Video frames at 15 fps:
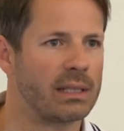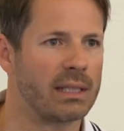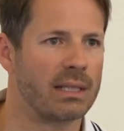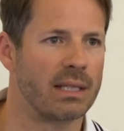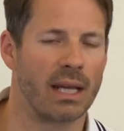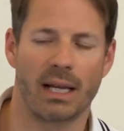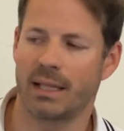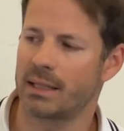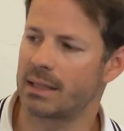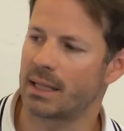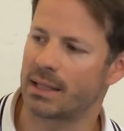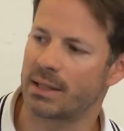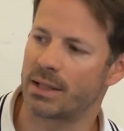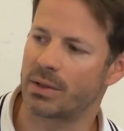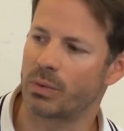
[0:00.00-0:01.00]
designs
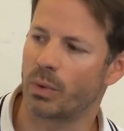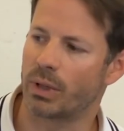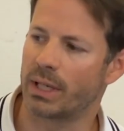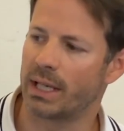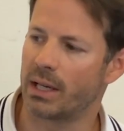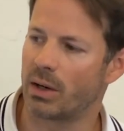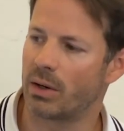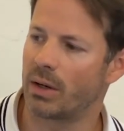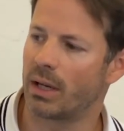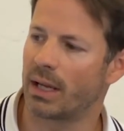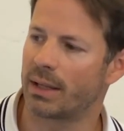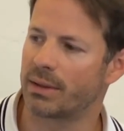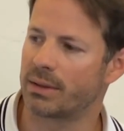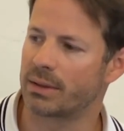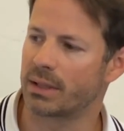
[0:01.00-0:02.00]
as this one here
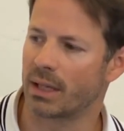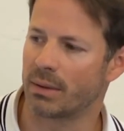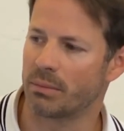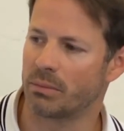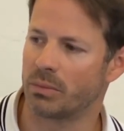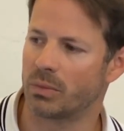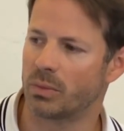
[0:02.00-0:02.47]
and um,